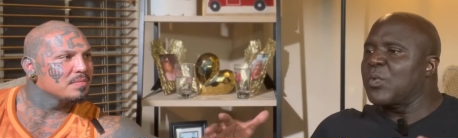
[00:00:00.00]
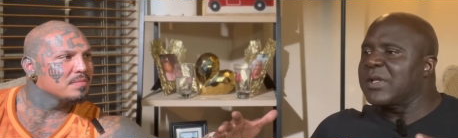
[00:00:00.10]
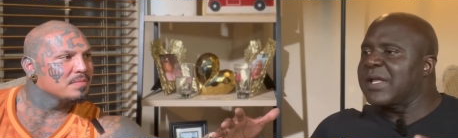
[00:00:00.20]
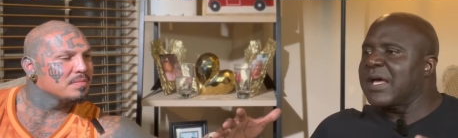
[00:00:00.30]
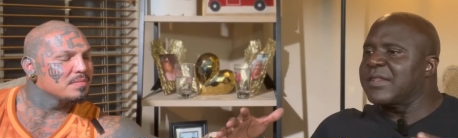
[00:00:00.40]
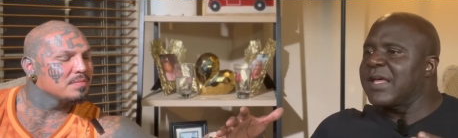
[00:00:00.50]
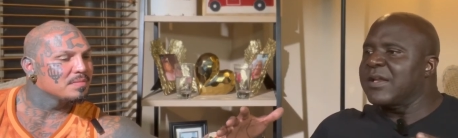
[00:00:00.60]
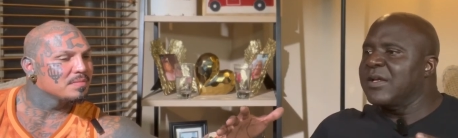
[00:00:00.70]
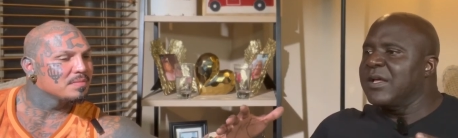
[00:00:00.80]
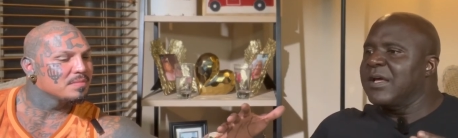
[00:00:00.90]
Speaker 1: realize that,
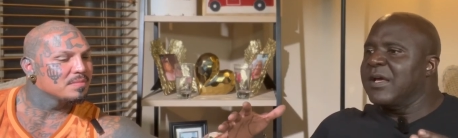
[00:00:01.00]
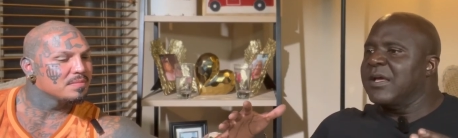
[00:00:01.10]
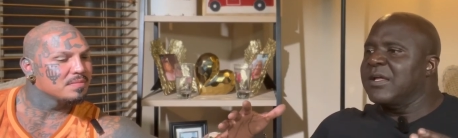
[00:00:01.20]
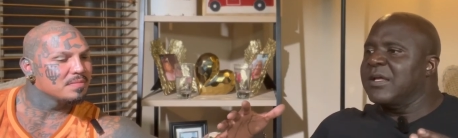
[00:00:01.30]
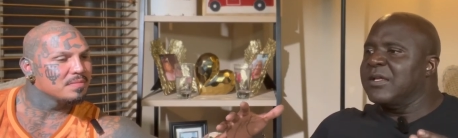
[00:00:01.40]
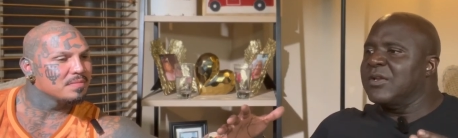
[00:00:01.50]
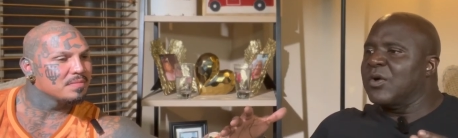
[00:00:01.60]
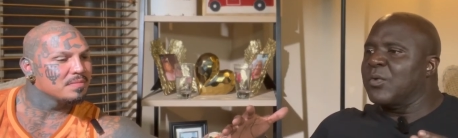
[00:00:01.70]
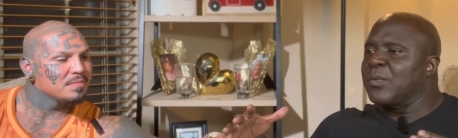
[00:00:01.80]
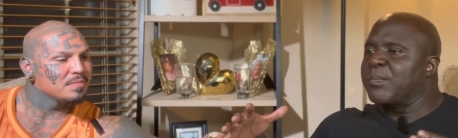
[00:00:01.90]
you
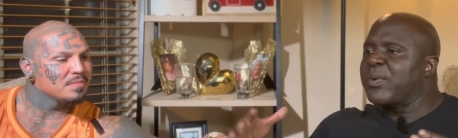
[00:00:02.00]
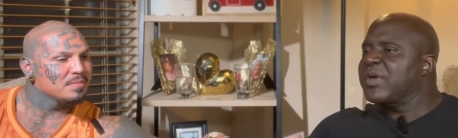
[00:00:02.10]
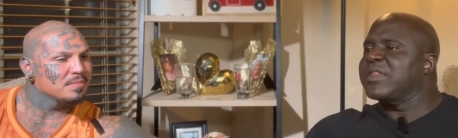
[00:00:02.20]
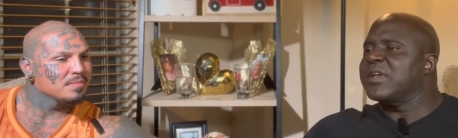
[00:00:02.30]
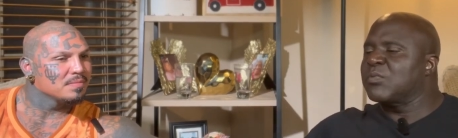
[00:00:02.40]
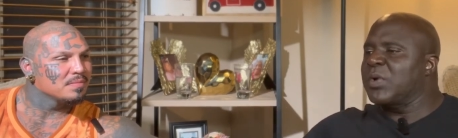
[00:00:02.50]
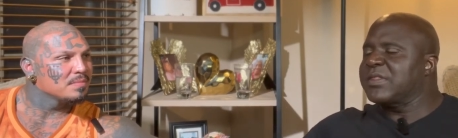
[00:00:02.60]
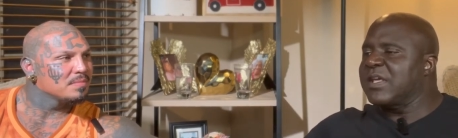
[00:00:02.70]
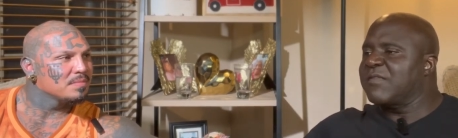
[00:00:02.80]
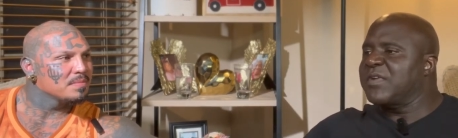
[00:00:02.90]
know, prison is one
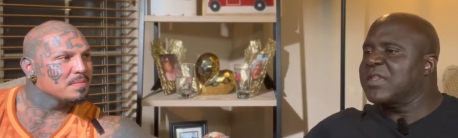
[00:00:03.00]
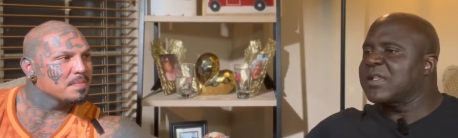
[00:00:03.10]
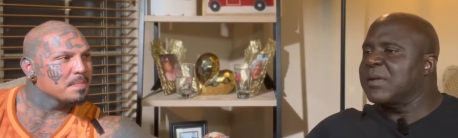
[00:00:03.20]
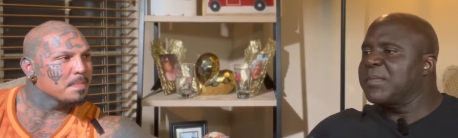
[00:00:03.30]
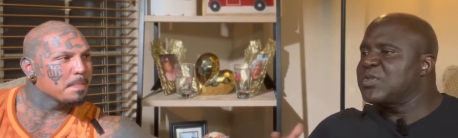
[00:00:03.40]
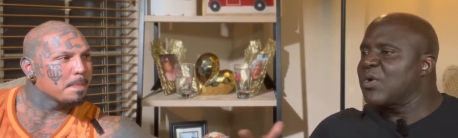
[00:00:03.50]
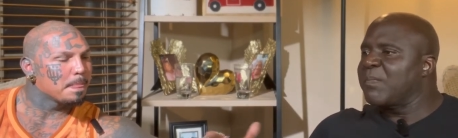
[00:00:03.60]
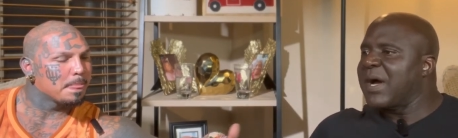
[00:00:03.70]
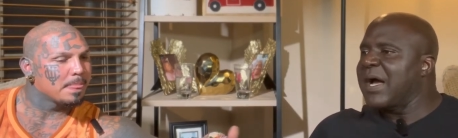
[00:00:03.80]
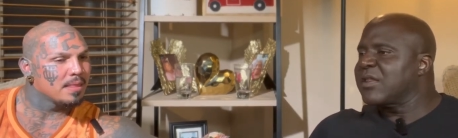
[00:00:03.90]
thing physically, but your
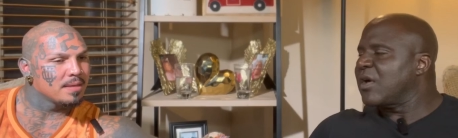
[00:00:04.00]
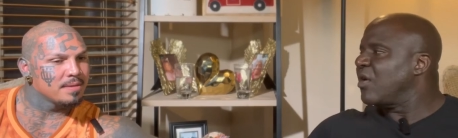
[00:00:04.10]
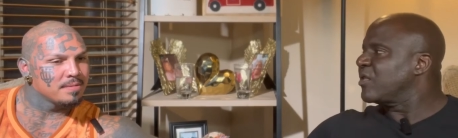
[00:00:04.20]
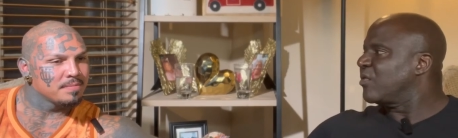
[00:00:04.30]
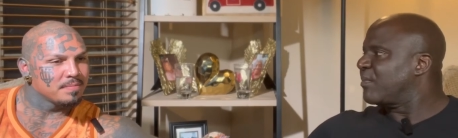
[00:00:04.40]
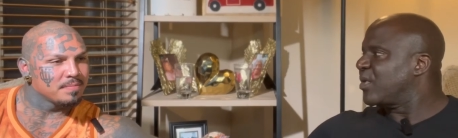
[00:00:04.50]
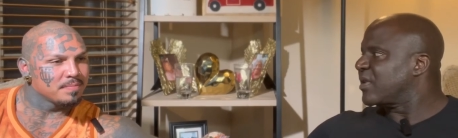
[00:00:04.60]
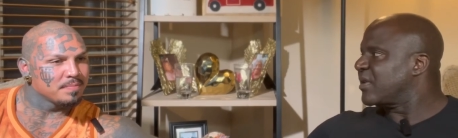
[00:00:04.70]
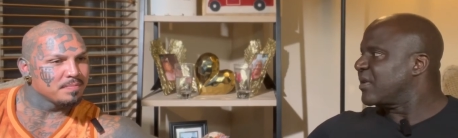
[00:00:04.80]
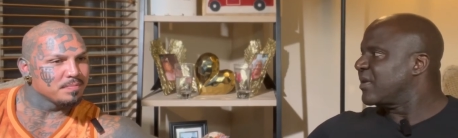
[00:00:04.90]
mind is also in
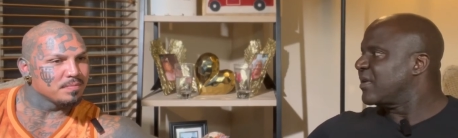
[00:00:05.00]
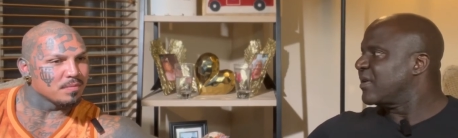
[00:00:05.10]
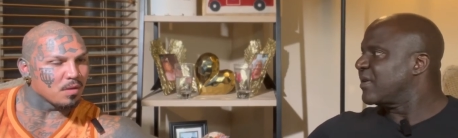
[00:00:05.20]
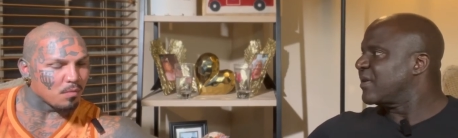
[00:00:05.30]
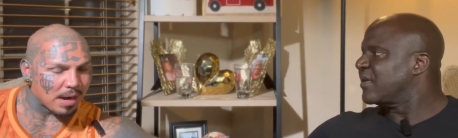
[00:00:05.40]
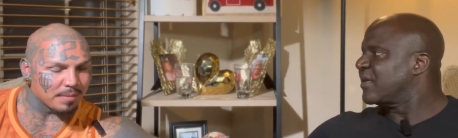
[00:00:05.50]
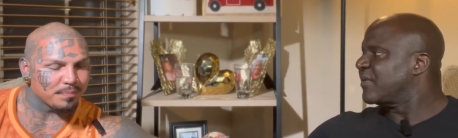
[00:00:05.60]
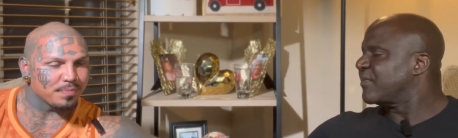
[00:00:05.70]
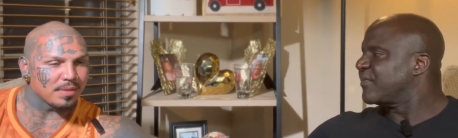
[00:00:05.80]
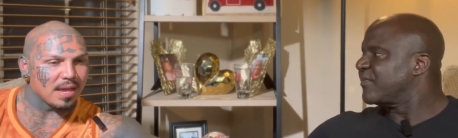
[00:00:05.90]
prison. Right.
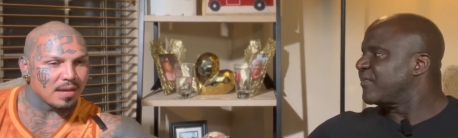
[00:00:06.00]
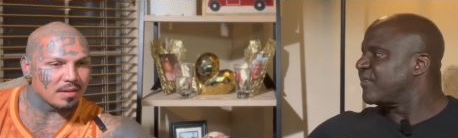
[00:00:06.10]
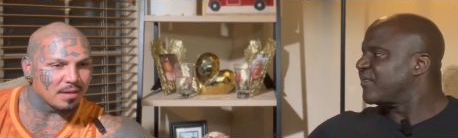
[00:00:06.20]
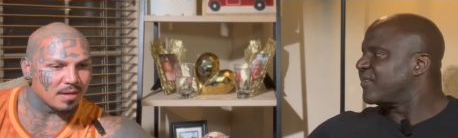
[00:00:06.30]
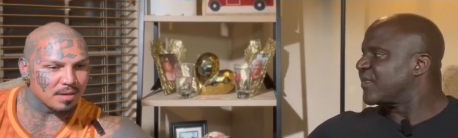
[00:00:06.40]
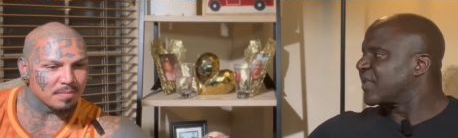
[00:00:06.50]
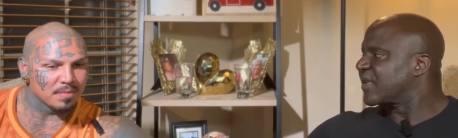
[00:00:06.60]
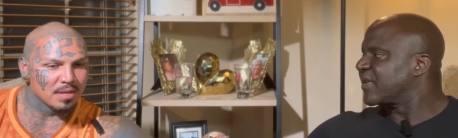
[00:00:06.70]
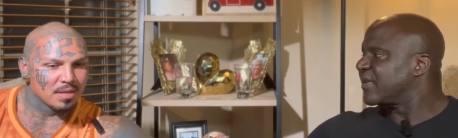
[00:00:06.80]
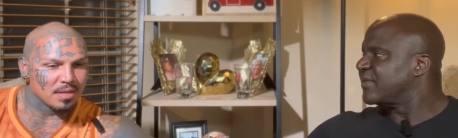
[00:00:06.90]
Speaker 2: Yeah. Um,
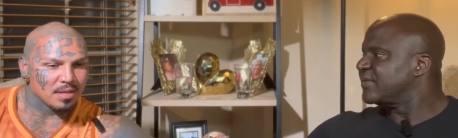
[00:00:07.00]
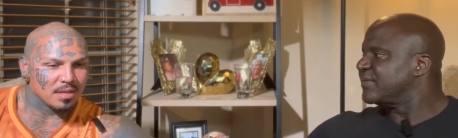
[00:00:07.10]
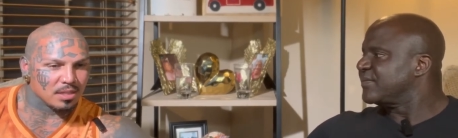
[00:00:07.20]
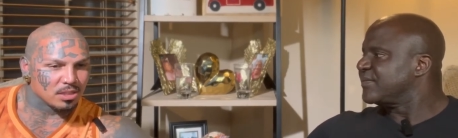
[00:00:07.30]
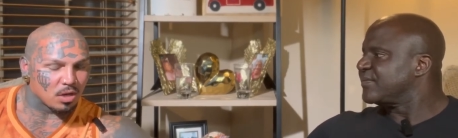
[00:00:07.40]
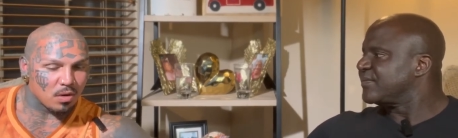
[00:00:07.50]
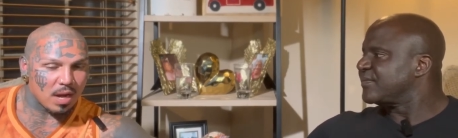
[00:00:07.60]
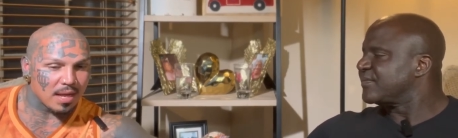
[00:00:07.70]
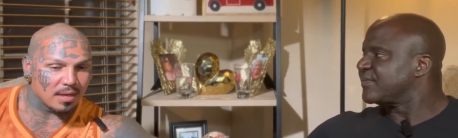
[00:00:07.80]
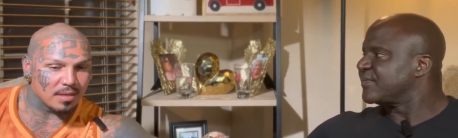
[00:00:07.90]
so
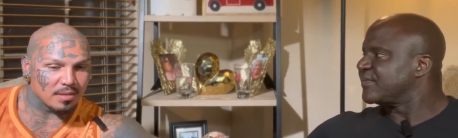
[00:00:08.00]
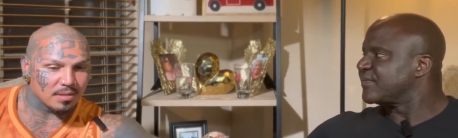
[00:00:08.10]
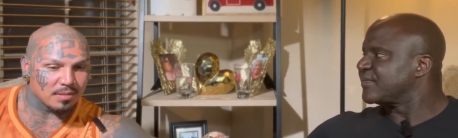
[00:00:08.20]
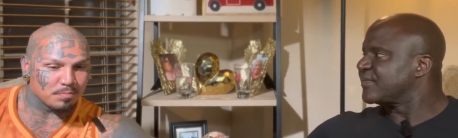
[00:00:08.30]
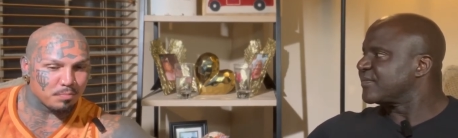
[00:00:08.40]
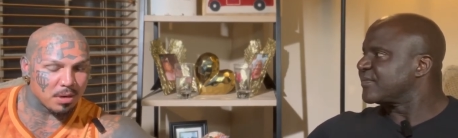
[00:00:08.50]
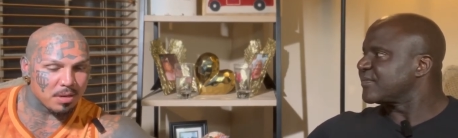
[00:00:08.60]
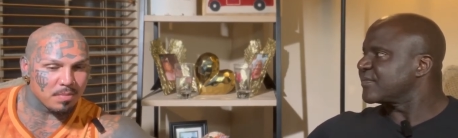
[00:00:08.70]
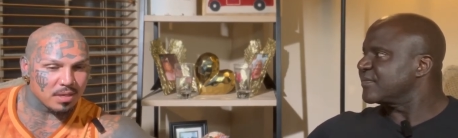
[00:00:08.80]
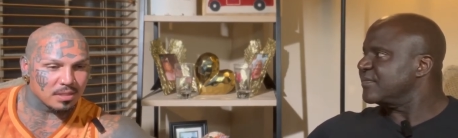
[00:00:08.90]
like pretty
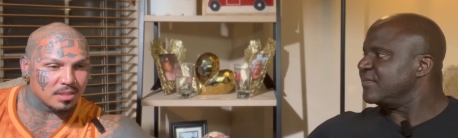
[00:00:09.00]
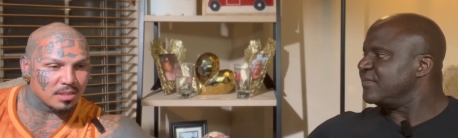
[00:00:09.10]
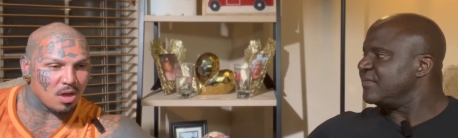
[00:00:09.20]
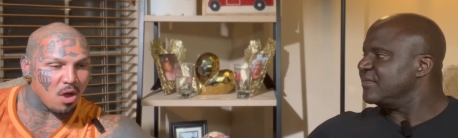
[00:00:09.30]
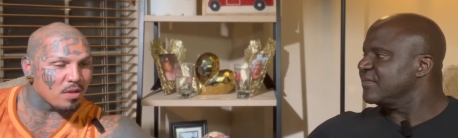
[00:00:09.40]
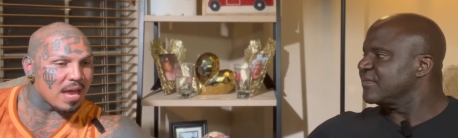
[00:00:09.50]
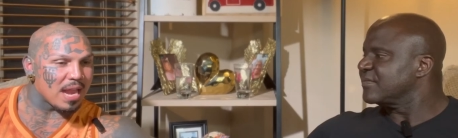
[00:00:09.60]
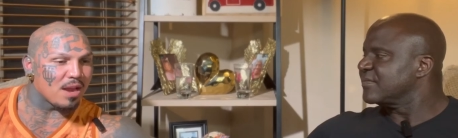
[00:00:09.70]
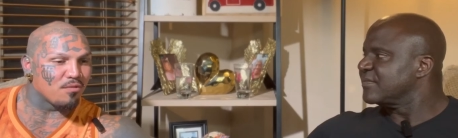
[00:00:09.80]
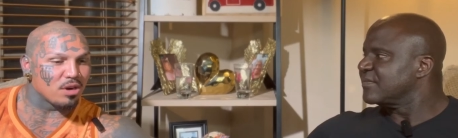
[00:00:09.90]
much all that
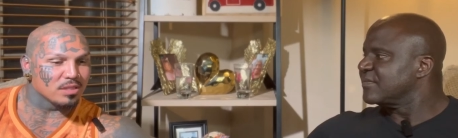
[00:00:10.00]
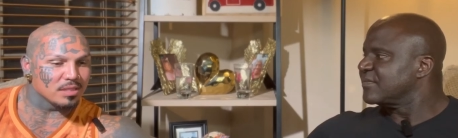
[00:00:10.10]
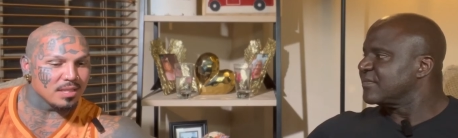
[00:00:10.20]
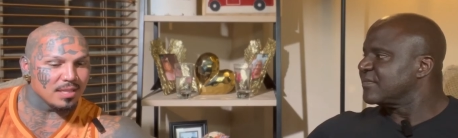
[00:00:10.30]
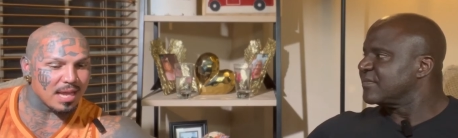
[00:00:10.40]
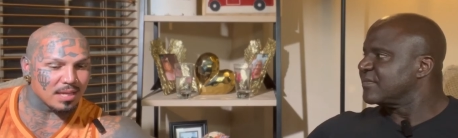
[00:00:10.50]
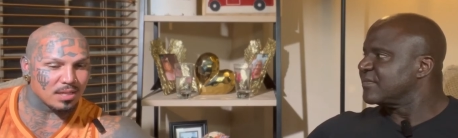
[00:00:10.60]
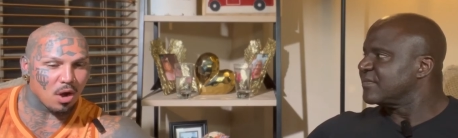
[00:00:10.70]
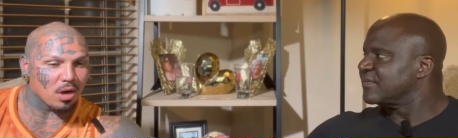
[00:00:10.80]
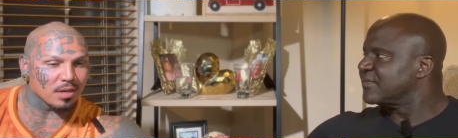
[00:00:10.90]
adversity, that
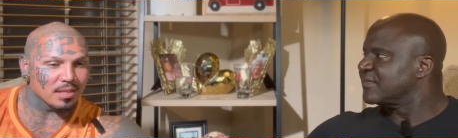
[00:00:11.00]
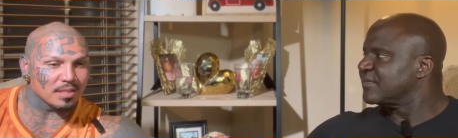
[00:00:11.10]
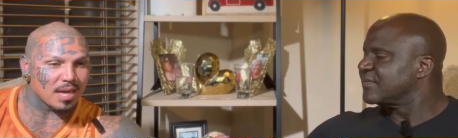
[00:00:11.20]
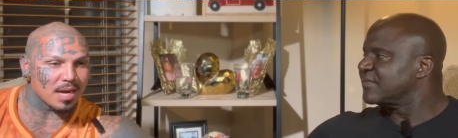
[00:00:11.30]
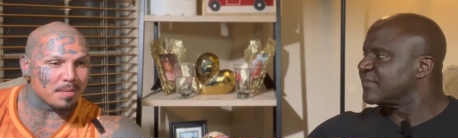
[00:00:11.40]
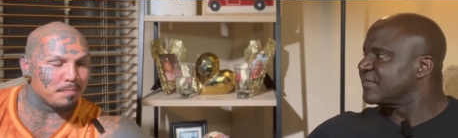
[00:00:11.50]
darkness kind of